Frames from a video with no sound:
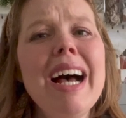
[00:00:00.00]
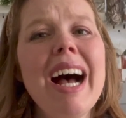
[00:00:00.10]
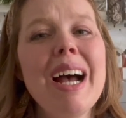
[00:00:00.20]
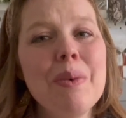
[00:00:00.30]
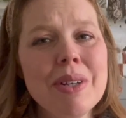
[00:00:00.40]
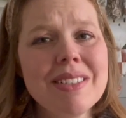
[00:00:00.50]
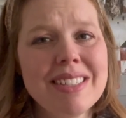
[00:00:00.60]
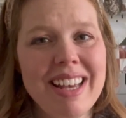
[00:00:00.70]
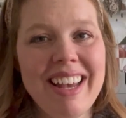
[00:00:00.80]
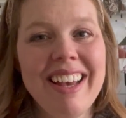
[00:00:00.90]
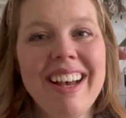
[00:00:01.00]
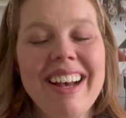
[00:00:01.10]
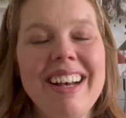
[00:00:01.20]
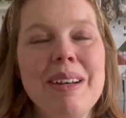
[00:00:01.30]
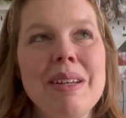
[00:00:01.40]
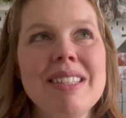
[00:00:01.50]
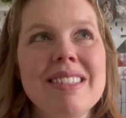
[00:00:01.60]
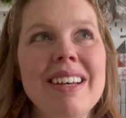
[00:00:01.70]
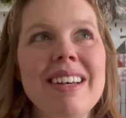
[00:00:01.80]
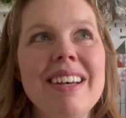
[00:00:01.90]
I will say it's
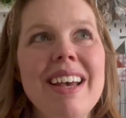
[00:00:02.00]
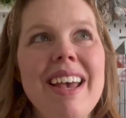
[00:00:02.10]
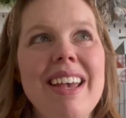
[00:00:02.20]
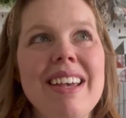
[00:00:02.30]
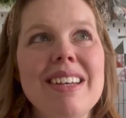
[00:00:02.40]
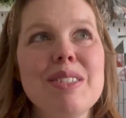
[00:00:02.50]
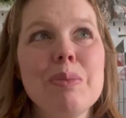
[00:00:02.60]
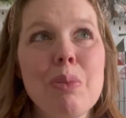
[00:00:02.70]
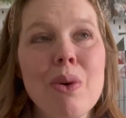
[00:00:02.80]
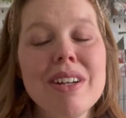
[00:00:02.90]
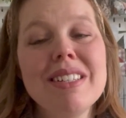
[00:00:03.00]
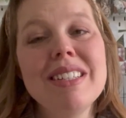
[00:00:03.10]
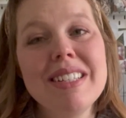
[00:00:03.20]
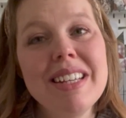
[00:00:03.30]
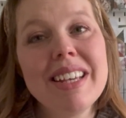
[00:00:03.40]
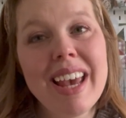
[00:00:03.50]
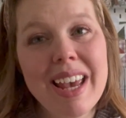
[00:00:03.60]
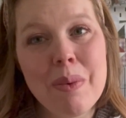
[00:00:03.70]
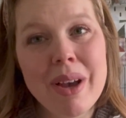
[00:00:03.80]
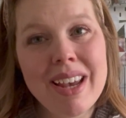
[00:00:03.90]
a sport to DK
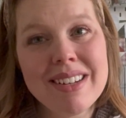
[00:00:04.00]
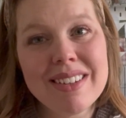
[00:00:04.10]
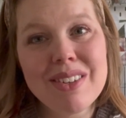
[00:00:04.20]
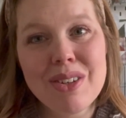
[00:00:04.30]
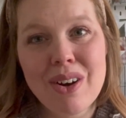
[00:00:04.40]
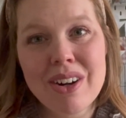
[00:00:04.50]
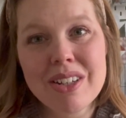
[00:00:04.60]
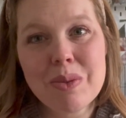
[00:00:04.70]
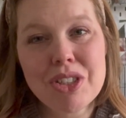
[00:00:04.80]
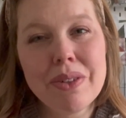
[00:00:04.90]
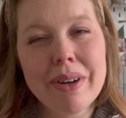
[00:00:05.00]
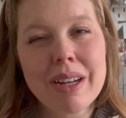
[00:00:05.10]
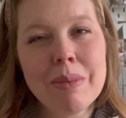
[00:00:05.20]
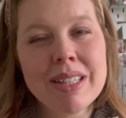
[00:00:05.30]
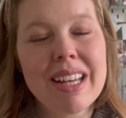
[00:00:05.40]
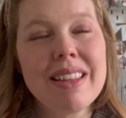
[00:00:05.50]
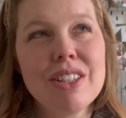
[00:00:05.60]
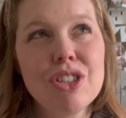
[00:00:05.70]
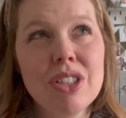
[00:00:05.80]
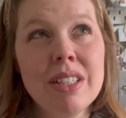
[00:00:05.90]
weight yarn is what she recommends. I think
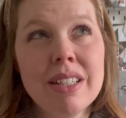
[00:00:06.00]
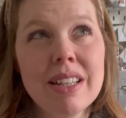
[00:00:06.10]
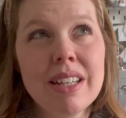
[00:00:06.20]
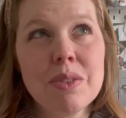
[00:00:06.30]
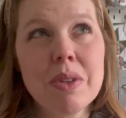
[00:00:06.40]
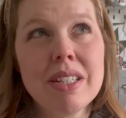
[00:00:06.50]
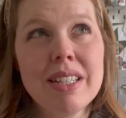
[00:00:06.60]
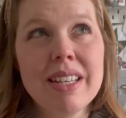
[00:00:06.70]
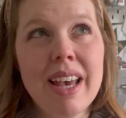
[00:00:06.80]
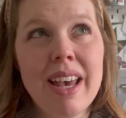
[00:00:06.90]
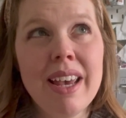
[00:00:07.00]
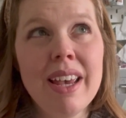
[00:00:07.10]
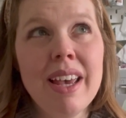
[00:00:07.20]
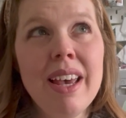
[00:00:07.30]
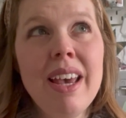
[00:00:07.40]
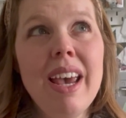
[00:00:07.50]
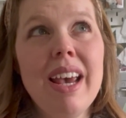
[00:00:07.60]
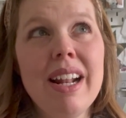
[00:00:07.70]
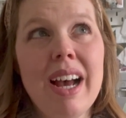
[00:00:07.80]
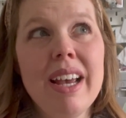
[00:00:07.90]
she knit things with a DK,
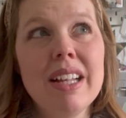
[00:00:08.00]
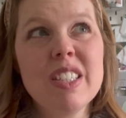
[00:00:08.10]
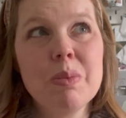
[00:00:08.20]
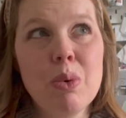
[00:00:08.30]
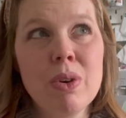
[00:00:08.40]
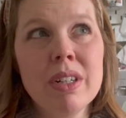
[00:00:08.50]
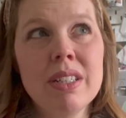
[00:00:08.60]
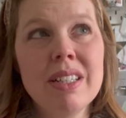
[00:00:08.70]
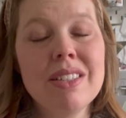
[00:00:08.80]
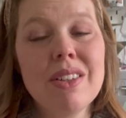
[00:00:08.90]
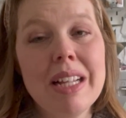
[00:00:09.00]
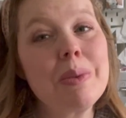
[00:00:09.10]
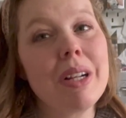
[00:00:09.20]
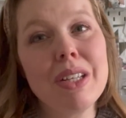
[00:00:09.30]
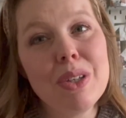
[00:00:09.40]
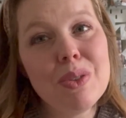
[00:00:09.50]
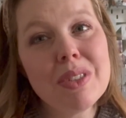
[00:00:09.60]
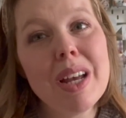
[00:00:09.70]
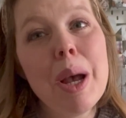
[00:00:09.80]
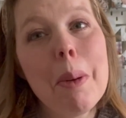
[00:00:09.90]
and I had sport, and so that's what I used.
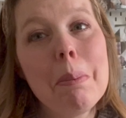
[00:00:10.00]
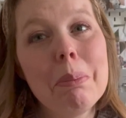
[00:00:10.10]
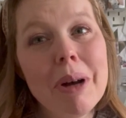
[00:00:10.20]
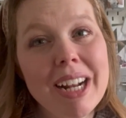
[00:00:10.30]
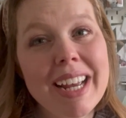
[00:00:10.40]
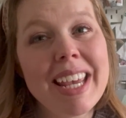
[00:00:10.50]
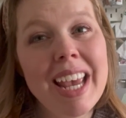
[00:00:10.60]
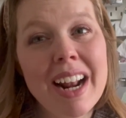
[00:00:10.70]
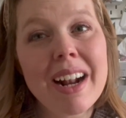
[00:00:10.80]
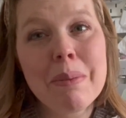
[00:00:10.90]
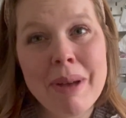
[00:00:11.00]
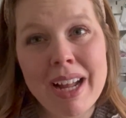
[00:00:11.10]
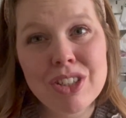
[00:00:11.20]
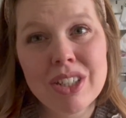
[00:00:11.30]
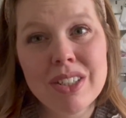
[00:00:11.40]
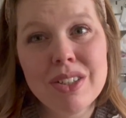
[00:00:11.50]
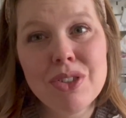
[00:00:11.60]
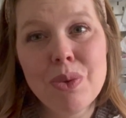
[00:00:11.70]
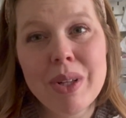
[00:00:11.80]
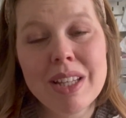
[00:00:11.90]
But I cannot imagine
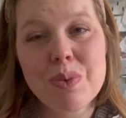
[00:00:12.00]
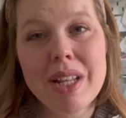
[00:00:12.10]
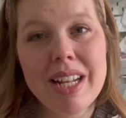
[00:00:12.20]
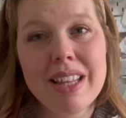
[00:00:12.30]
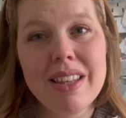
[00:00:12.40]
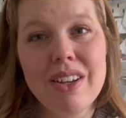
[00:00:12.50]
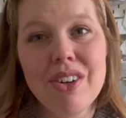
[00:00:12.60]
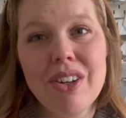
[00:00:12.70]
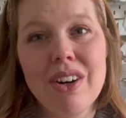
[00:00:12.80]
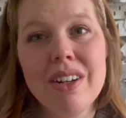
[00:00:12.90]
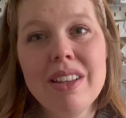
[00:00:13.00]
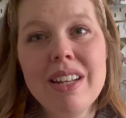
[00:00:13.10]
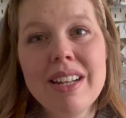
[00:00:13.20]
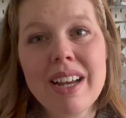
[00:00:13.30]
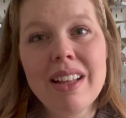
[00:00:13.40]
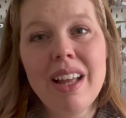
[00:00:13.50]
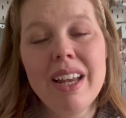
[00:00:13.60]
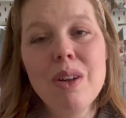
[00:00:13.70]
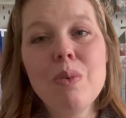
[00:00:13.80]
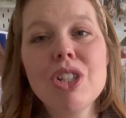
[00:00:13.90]
doing this with any thicker yarn. The
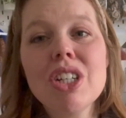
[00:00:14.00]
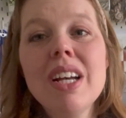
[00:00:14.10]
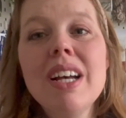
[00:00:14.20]
neckline, which